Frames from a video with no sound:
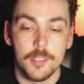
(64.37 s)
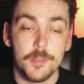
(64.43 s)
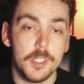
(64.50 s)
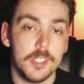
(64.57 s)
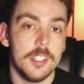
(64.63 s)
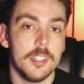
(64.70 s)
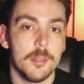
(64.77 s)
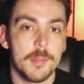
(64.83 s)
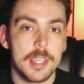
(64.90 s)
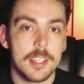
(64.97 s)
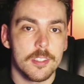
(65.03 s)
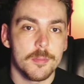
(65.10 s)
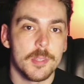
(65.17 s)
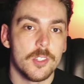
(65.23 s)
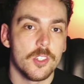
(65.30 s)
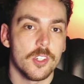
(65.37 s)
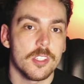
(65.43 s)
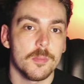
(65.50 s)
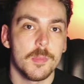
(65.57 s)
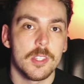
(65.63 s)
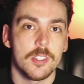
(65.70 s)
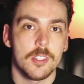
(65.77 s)
If you need to make some
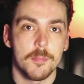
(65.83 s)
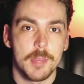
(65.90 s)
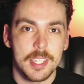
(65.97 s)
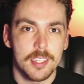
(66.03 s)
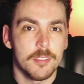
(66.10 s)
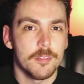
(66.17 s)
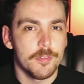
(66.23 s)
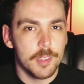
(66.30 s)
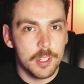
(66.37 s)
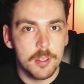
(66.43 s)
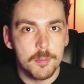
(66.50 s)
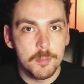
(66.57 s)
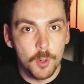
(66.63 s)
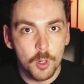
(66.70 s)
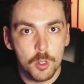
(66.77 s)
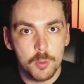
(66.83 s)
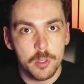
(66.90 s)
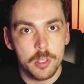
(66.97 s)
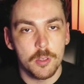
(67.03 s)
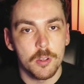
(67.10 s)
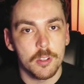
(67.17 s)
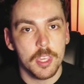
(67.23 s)
adjustments to make it fit in more
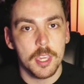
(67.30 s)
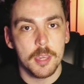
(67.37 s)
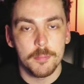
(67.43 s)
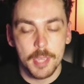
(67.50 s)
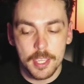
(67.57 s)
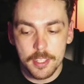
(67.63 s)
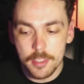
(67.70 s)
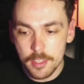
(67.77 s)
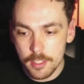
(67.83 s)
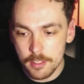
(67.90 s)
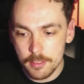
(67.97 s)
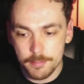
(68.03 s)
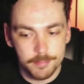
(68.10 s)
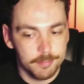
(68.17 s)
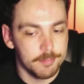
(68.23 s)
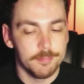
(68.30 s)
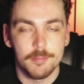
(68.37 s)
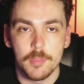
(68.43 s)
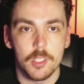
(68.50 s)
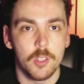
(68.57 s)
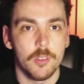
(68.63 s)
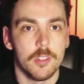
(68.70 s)
with your campaign, then
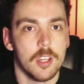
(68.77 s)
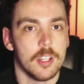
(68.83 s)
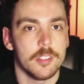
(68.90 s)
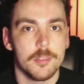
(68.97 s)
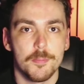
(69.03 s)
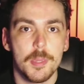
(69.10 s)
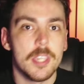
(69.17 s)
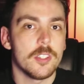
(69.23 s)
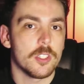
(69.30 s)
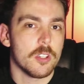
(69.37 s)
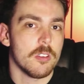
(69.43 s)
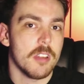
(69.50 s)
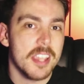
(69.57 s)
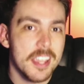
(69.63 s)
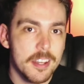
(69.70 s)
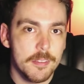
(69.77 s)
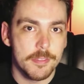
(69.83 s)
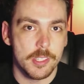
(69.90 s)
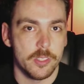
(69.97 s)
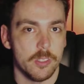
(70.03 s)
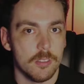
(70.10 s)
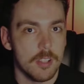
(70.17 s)
go nuts. Be as creative
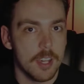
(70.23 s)
as you